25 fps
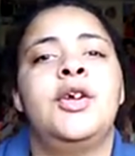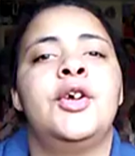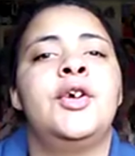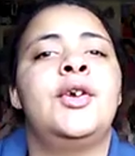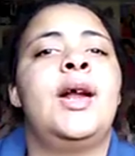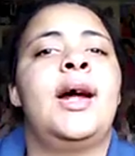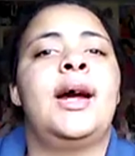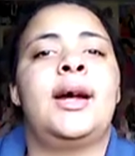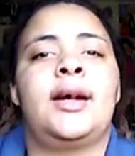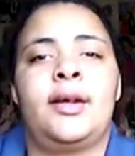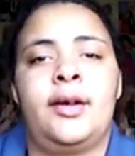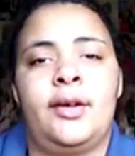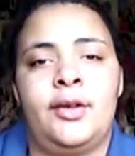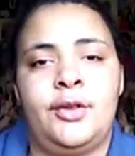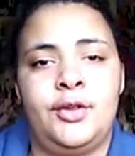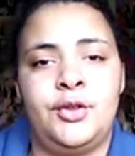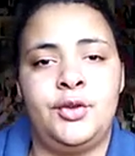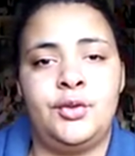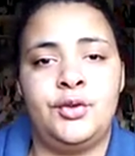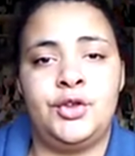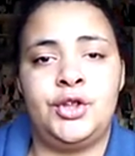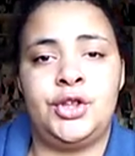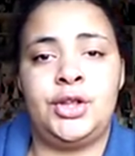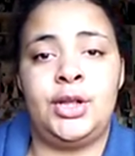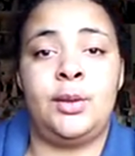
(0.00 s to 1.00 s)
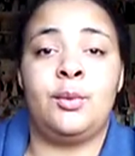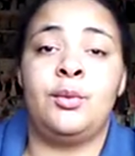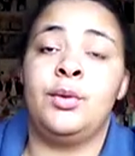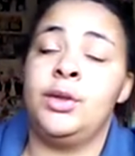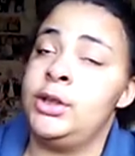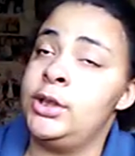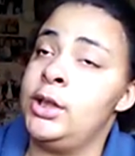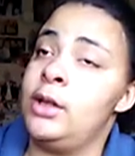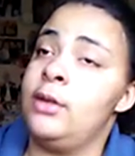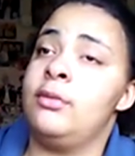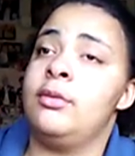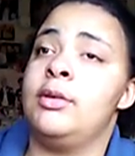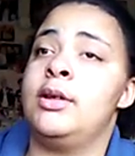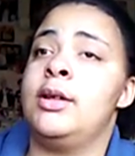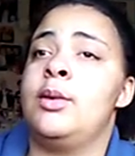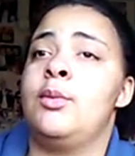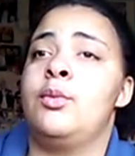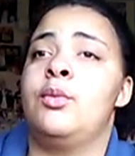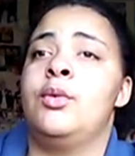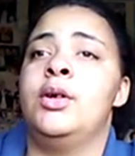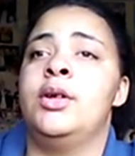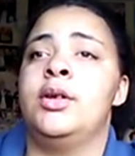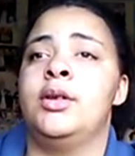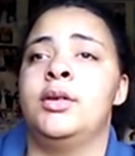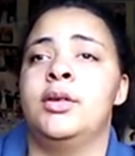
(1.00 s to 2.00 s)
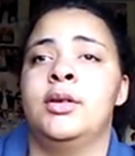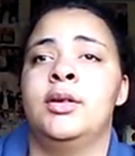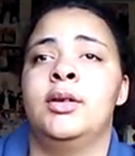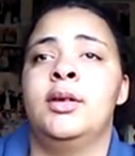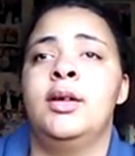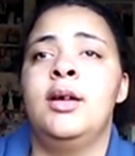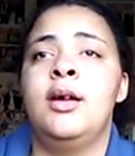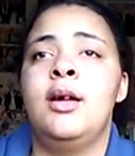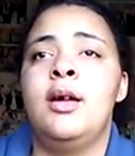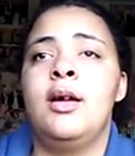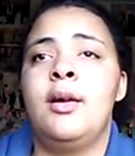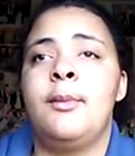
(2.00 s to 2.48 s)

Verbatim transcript: You're not gonna do shit, which I really wouldn't,